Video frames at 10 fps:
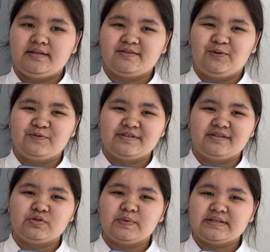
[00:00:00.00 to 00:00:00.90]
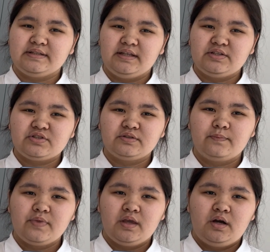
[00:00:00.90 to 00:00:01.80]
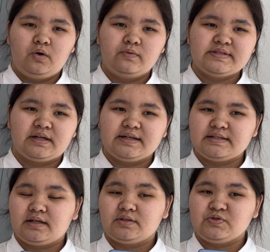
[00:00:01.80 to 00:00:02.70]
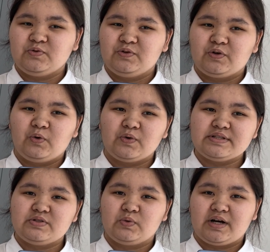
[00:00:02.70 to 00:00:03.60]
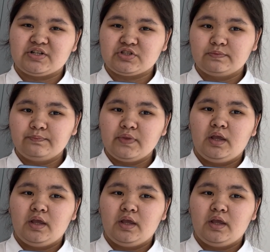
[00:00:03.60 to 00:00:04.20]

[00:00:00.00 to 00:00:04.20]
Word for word: of the subordination of the Kazakh junior hordes to Russian.